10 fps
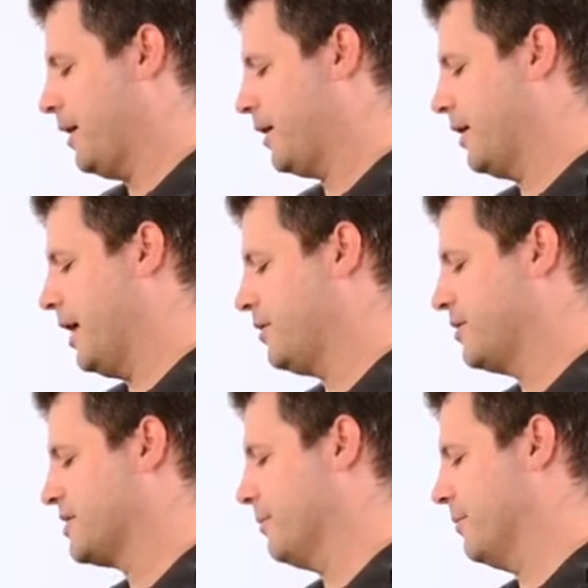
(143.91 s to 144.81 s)
and I can
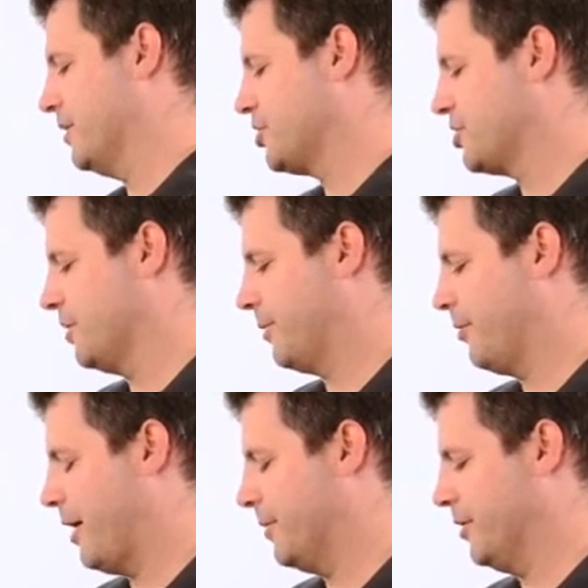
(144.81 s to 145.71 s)
enter some additional
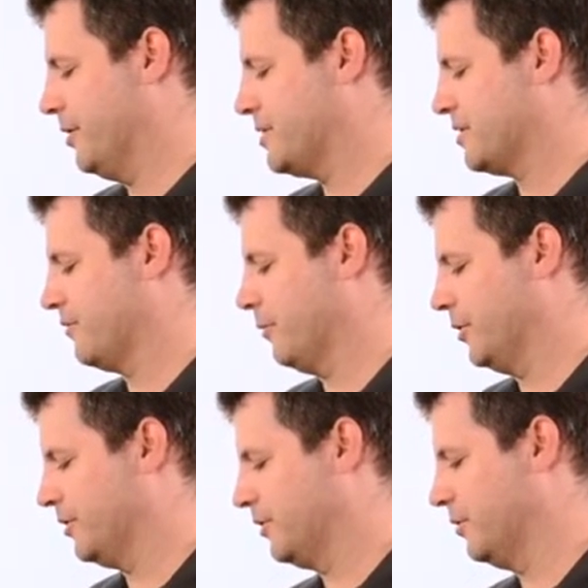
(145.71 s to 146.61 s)
parameters if I
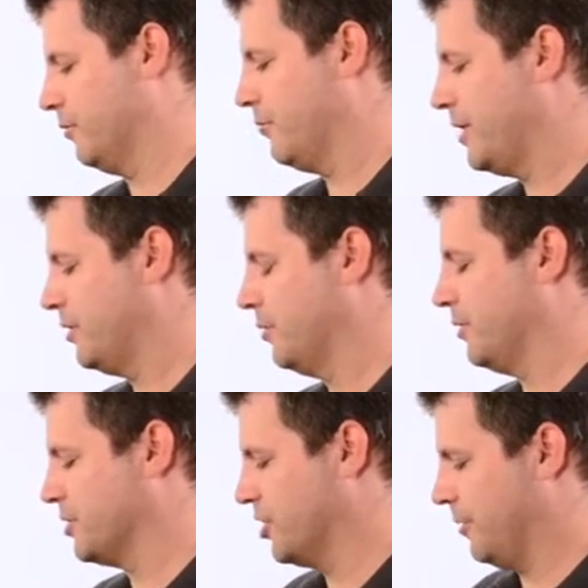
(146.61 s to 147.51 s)
want to
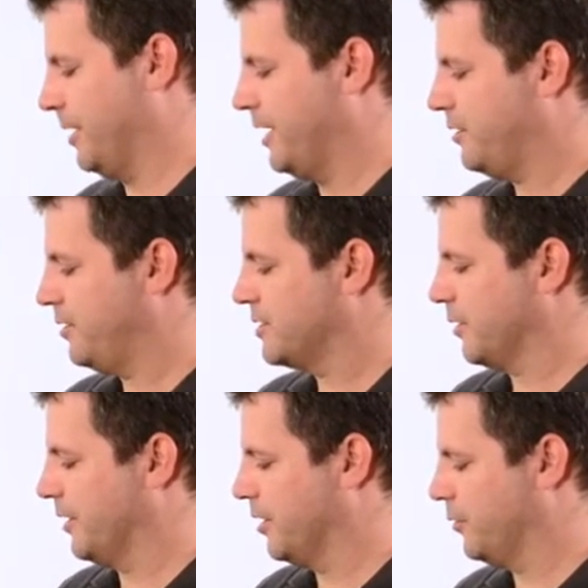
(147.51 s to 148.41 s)
redo the job later,
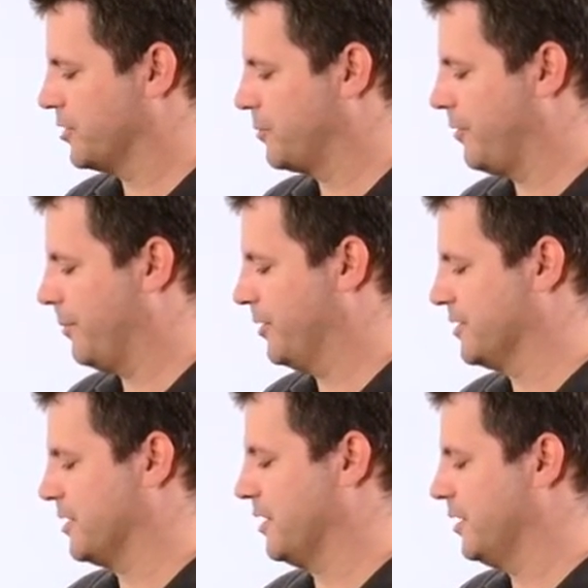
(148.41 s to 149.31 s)
so I know which
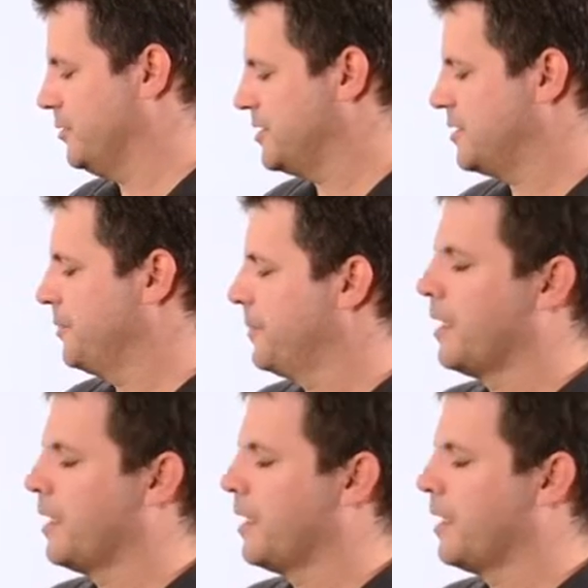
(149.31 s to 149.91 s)
parameters I used.